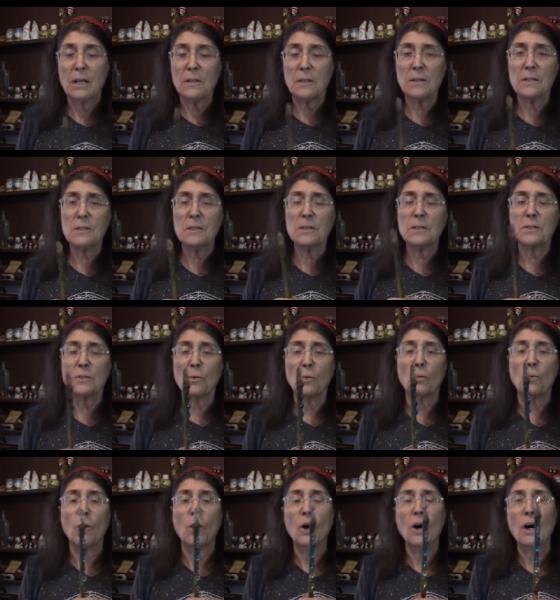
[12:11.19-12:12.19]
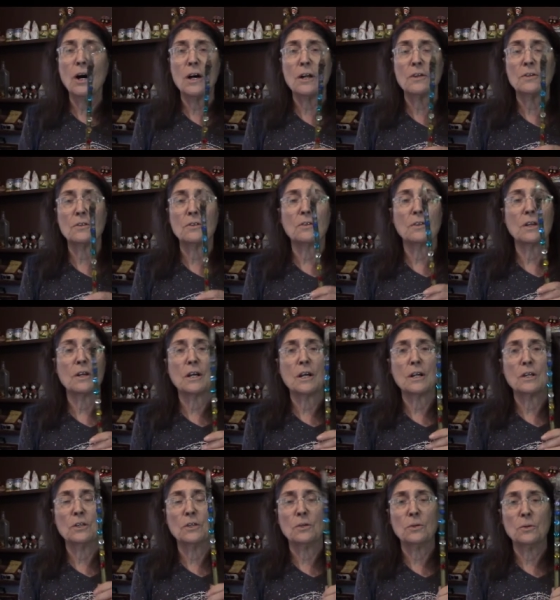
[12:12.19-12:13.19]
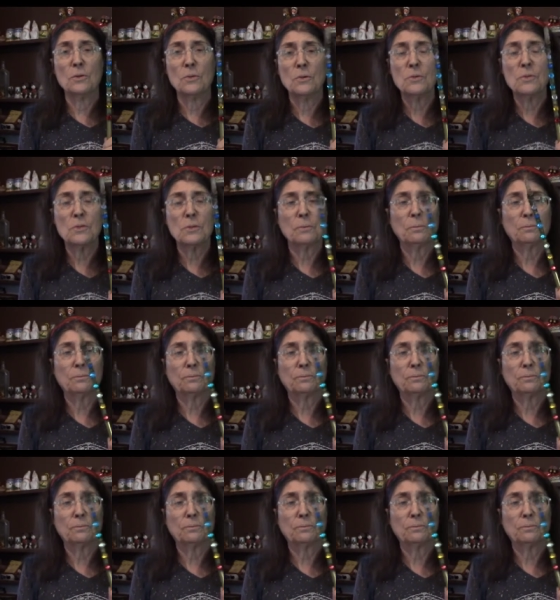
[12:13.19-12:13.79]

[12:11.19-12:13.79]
This is a wand that I use